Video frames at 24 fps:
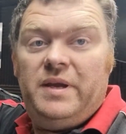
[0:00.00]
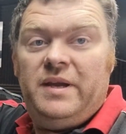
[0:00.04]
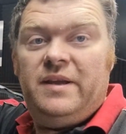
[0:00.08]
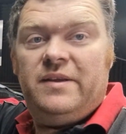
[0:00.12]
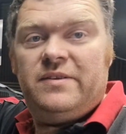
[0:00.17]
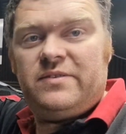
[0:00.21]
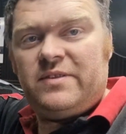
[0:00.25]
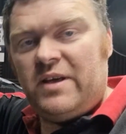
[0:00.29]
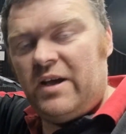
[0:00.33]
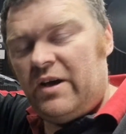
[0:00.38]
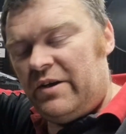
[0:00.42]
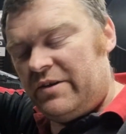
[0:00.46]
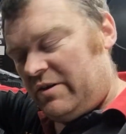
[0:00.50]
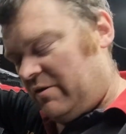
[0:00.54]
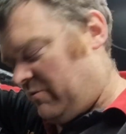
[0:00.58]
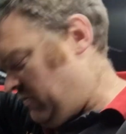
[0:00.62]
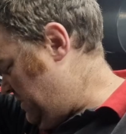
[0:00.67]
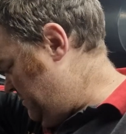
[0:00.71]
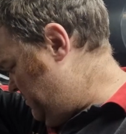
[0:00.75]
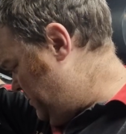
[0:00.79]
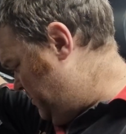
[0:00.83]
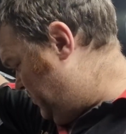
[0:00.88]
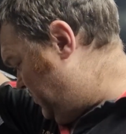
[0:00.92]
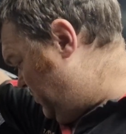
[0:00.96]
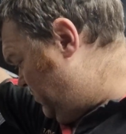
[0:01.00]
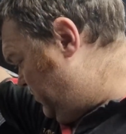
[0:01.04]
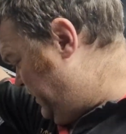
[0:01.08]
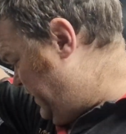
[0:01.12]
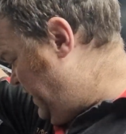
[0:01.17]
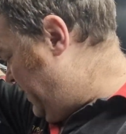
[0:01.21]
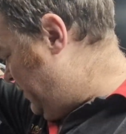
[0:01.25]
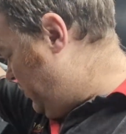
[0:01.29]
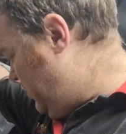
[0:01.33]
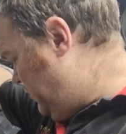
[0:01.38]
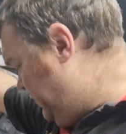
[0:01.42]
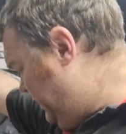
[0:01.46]
it's that. I don't really want to pull the
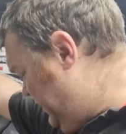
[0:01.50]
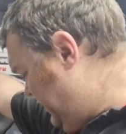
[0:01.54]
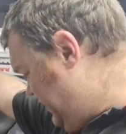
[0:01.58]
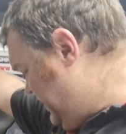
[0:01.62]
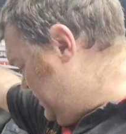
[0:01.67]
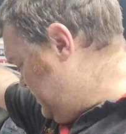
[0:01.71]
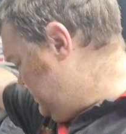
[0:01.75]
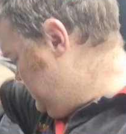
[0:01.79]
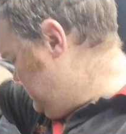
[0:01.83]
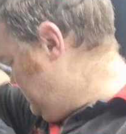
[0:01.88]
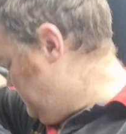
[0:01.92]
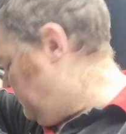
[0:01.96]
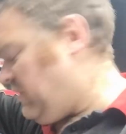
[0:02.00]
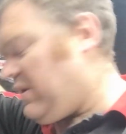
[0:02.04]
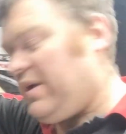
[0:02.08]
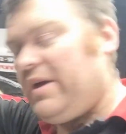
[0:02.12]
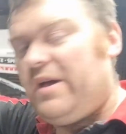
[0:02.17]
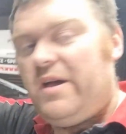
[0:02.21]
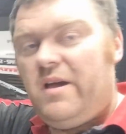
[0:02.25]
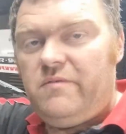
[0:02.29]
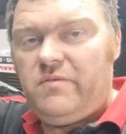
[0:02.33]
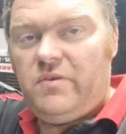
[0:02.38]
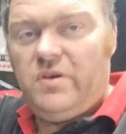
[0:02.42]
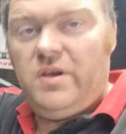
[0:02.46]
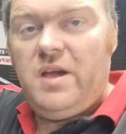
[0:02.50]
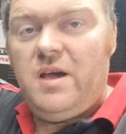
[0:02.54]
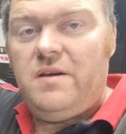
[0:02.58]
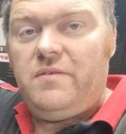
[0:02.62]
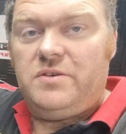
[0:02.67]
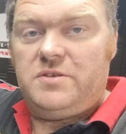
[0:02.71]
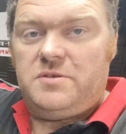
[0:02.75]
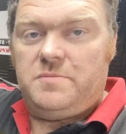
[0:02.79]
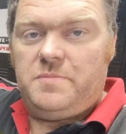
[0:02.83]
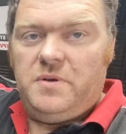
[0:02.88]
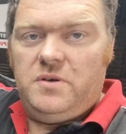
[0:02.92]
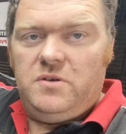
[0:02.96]
head off again. If I have, I
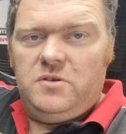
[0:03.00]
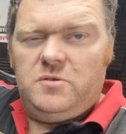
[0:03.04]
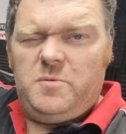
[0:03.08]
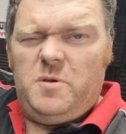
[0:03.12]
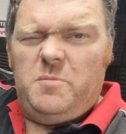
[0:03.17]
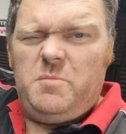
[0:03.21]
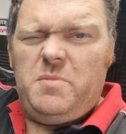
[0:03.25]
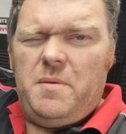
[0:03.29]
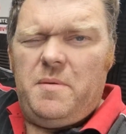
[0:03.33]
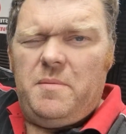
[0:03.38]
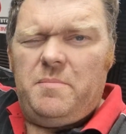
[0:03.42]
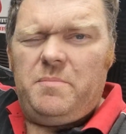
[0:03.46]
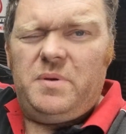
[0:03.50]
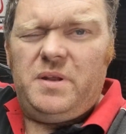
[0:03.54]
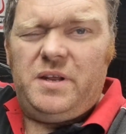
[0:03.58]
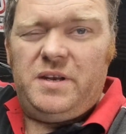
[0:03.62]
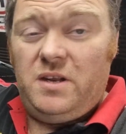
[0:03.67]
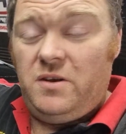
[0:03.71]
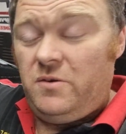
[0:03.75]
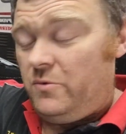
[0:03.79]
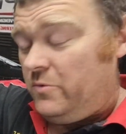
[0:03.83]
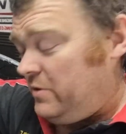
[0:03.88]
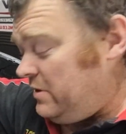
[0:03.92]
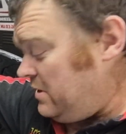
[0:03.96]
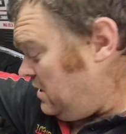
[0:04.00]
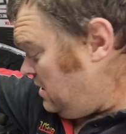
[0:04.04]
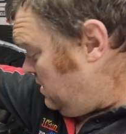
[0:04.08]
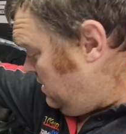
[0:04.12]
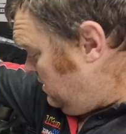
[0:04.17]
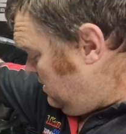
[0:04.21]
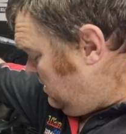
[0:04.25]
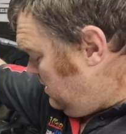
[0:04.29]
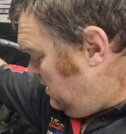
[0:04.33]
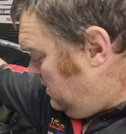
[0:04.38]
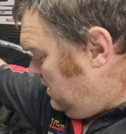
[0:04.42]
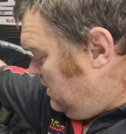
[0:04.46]
suppose. It'd be a bit bloody annoying.
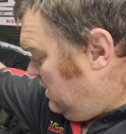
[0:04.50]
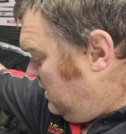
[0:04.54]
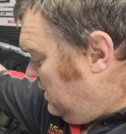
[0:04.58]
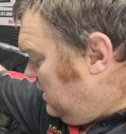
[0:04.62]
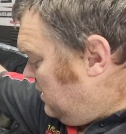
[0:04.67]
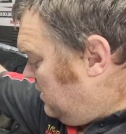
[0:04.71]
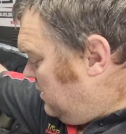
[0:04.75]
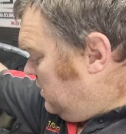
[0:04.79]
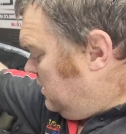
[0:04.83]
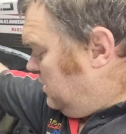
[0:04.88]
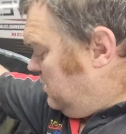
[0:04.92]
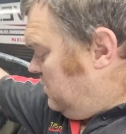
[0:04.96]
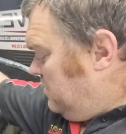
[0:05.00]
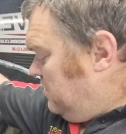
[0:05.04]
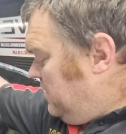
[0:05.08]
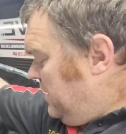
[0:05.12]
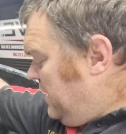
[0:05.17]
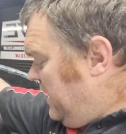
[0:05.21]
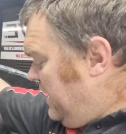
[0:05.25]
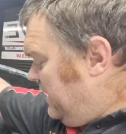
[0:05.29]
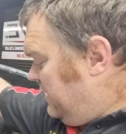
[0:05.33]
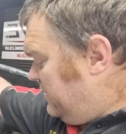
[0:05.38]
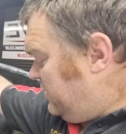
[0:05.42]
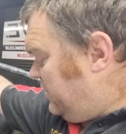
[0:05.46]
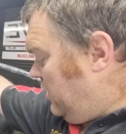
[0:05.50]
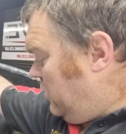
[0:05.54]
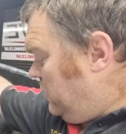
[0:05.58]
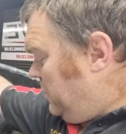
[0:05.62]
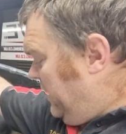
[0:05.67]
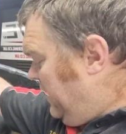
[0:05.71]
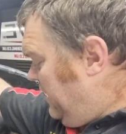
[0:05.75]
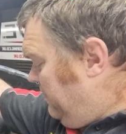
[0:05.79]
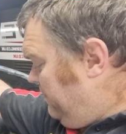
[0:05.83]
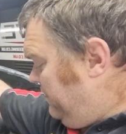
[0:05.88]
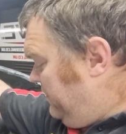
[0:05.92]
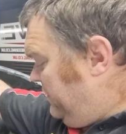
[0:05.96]
But yeah, so
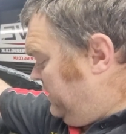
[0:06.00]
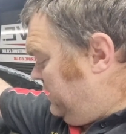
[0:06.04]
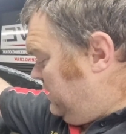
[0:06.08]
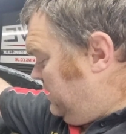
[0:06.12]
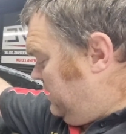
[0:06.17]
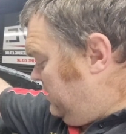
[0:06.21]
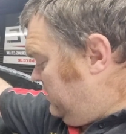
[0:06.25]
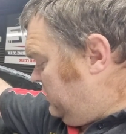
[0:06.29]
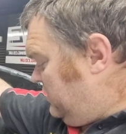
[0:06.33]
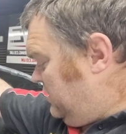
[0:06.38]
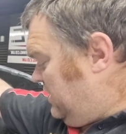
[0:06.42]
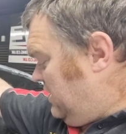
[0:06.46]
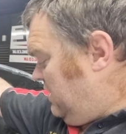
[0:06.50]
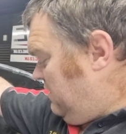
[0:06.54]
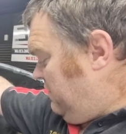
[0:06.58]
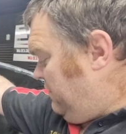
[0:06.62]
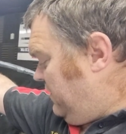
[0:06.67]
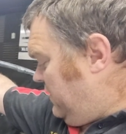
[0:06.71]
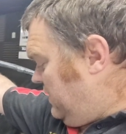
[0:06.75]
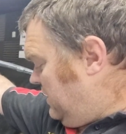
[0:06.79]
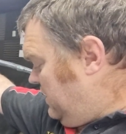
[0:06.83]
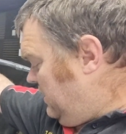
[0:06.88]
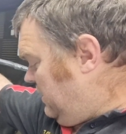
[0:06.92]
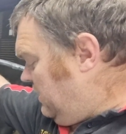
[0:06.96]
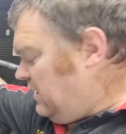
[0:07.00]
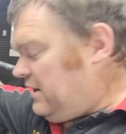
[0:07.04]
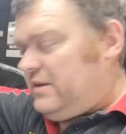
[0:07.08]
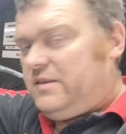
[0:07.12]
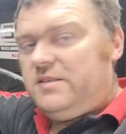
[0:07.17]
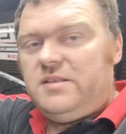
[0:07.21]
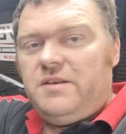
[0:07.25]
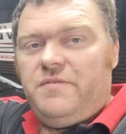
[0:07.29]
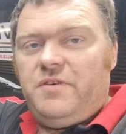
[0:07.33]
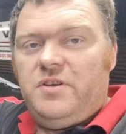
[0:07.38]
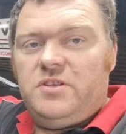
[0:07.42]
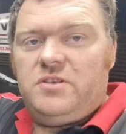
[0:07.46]
be it. Let's see if
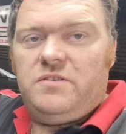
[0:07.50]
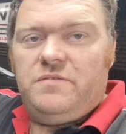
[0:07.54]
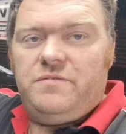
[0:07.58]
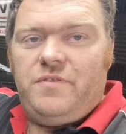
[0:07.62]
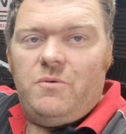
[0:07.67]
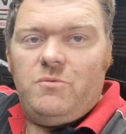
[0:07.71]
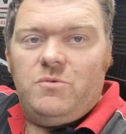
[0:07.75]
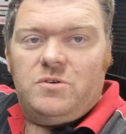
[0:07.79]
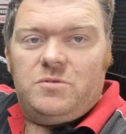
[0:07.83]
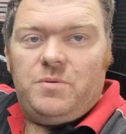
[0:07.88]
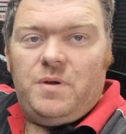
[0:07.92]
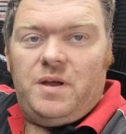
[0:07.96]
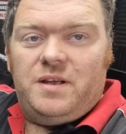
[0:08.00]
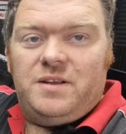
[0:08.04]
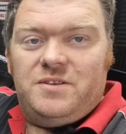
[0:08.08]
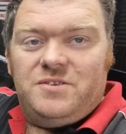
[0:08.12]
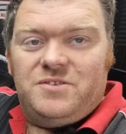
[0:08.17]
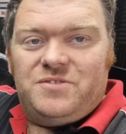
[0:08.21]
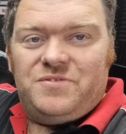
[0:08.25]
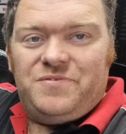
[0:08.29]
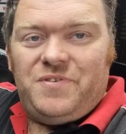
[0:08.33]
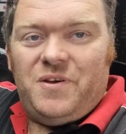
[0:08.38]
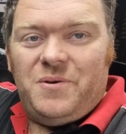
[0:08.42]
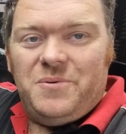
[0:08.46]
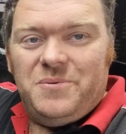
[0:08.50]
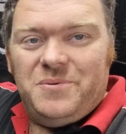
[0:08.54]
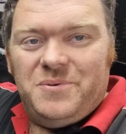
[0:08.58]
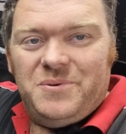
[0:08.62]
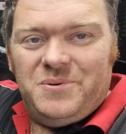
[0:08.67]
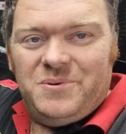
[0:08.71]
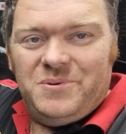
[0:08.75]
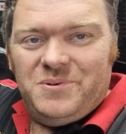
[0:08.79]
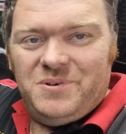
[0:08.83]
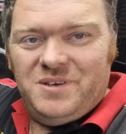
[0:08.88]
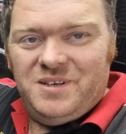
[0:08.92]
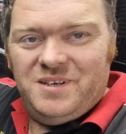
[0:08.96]
it's the Volkswagen's fault
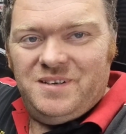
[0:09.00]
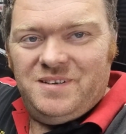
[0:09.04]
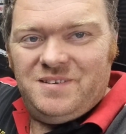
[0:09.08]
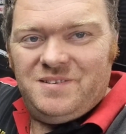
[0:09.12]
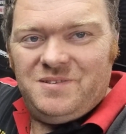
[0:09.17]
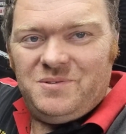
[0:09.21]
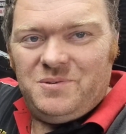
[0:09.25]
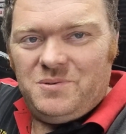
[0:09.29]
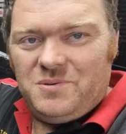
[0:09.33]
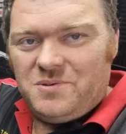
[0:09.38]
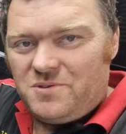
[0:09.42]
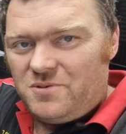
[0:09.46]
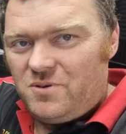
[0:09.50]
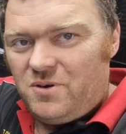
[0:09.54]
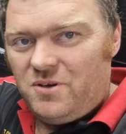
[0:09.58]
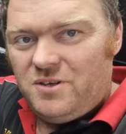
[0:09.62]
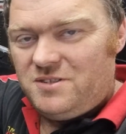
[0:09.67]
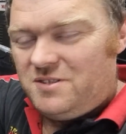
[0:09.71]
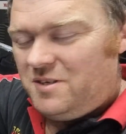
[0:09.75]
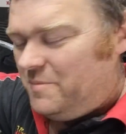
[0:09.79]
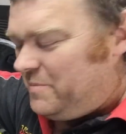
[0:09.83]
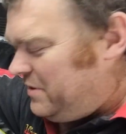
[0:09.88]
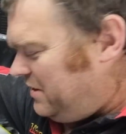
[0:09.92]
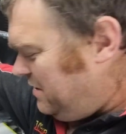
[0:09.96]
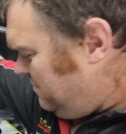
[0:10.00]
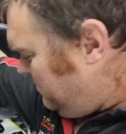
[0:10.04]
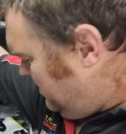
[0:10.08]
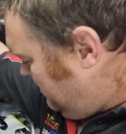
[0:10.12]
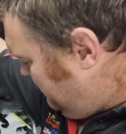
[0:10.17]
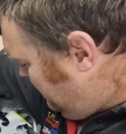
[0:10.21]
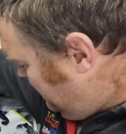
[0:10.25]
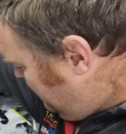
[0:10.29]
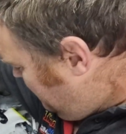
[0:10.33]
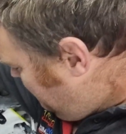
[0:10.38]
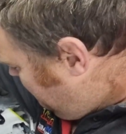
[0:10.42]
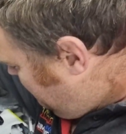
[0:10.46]
or Chrysler,
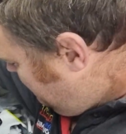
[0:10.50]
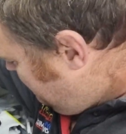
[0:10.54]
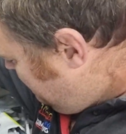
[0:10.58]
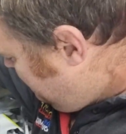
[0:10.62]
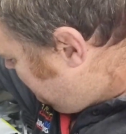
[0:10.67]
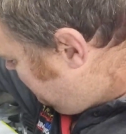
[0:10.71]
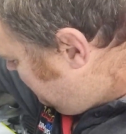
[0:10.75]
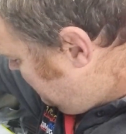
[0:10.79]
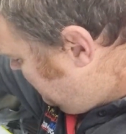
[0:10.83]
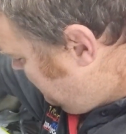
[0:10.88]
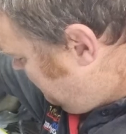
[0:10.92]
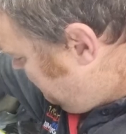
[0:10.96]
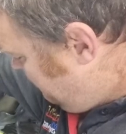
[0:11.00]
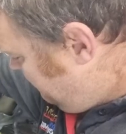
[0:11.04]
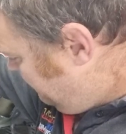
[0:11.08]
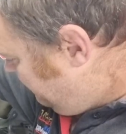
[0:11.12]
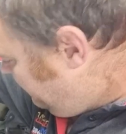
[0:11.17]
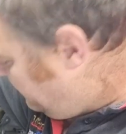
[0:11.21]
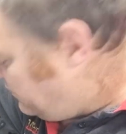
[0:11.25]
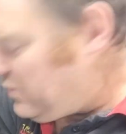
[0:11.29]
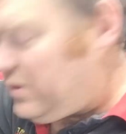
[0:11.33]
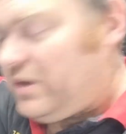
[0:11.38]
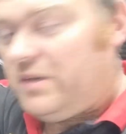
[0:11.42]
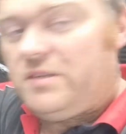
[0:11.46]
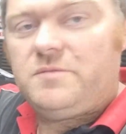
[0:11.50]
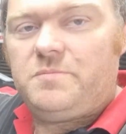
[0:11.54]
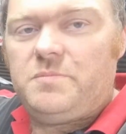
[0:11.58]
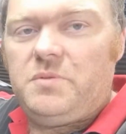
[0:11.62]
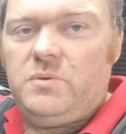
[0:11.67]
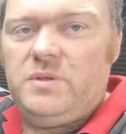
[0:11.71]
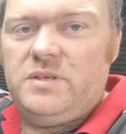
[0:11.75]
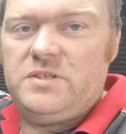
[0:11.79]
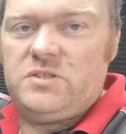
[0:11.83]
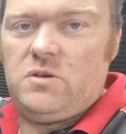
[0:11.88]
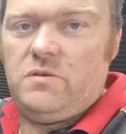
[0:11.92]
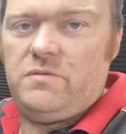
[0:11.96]
BMW. Right, let's
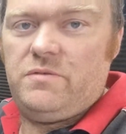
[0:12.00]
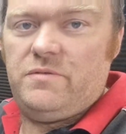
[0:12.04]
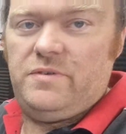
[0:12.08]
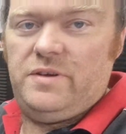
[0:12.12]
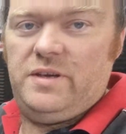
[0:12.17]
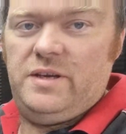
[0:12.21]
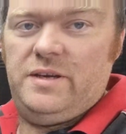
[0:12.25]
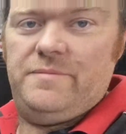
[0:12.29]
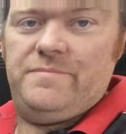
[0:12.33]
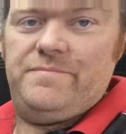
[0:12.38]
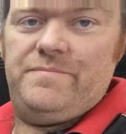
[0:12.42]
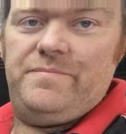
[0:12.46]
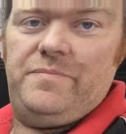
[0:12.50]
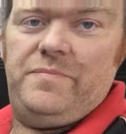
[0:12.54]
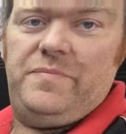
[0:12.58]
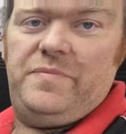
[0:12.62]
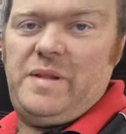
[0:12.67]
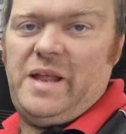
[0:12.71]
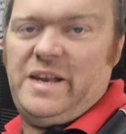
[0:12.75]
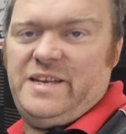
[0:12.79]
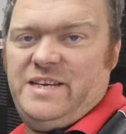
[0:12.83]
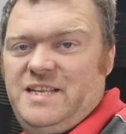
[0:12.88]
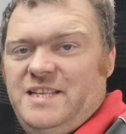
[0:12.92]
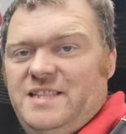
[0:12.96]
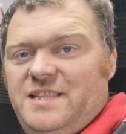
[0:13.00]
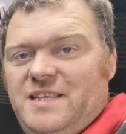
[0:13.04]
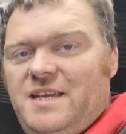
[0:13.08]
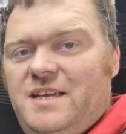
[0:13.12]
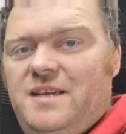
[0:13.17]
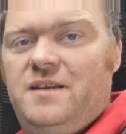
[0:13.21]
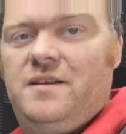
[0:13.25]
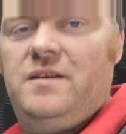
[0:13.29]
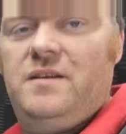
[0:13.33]
pull this off of here. Bloody thing.